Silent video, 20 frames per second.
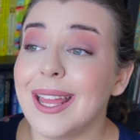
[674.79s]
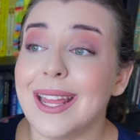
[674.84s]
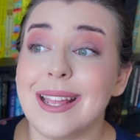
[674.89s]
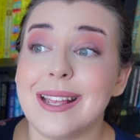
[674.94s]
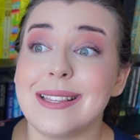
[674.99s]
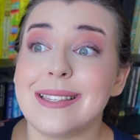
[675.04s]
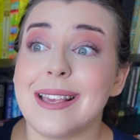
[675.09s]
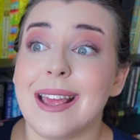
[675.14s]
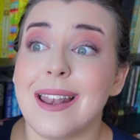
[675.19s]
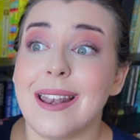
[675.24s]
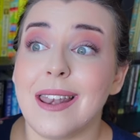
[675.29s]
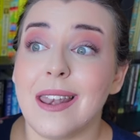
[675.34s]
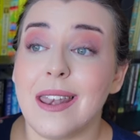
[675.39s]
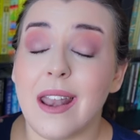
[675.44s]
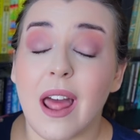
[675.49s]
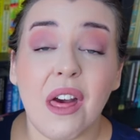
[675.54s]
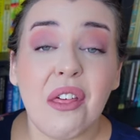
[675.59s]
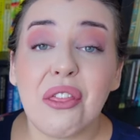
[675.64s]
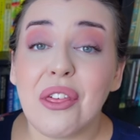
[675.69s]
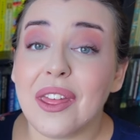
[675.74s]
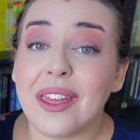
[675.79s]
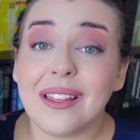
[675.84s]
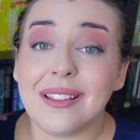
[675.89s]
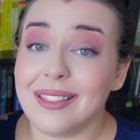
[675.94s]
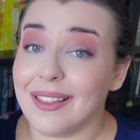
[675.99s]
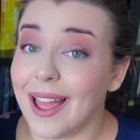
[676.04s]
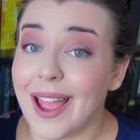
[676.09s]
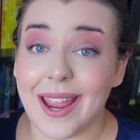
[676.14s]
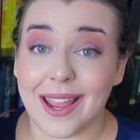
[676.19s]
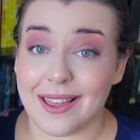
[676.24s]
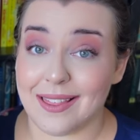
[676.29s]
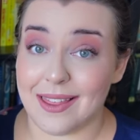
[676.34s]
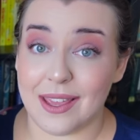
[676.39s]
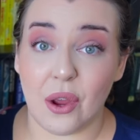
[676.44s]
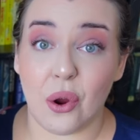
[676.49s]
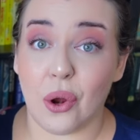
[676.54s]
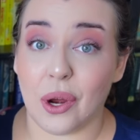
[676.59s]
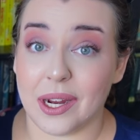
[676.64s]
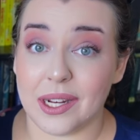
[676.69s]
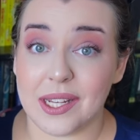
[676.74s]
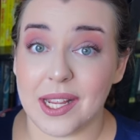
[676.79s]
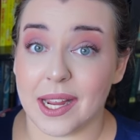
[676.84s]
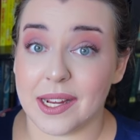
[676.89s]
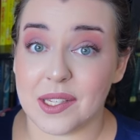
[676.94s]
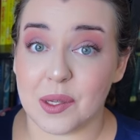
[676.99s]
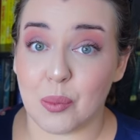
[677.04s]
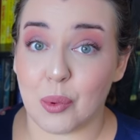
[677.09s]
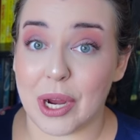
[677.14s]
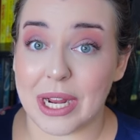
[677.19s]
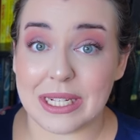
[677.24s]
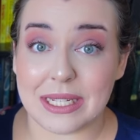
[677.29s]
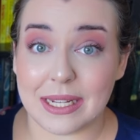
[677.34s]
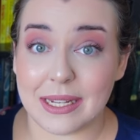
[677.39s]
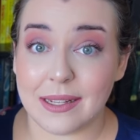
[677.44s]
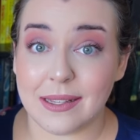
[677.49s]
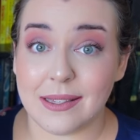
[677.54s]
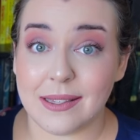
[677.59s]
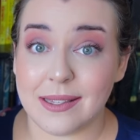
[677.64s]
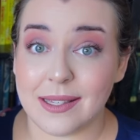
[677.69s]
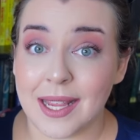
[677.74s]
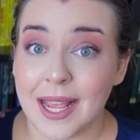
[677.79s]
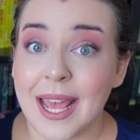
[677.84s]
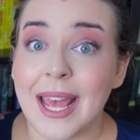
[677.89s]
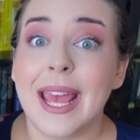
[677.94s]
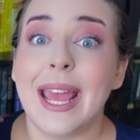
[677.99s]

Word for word: is nothing like The Architect's Apprentice.